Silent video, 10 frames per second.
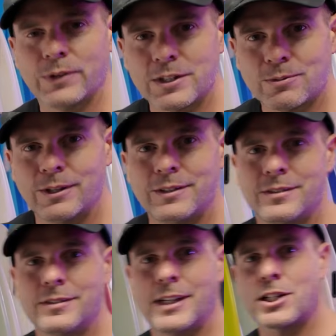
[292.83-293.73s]
this one, this
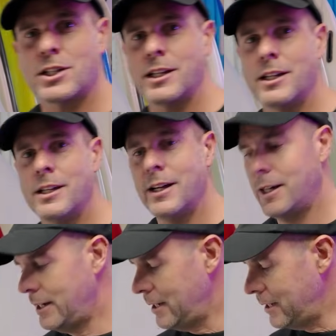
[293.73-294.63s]
is actually
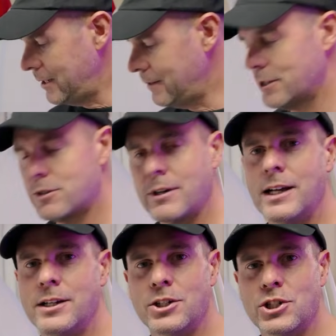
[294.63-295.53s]
a
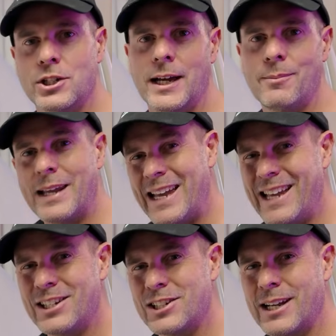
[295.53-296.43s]
Australian shaped,
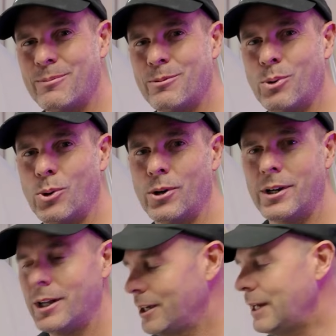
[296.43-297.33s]
hand-shaped
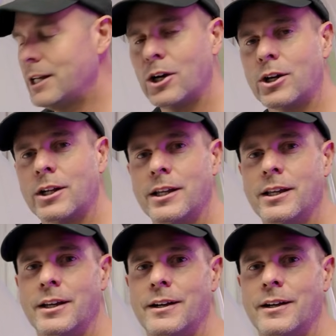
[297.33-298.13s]
board made locally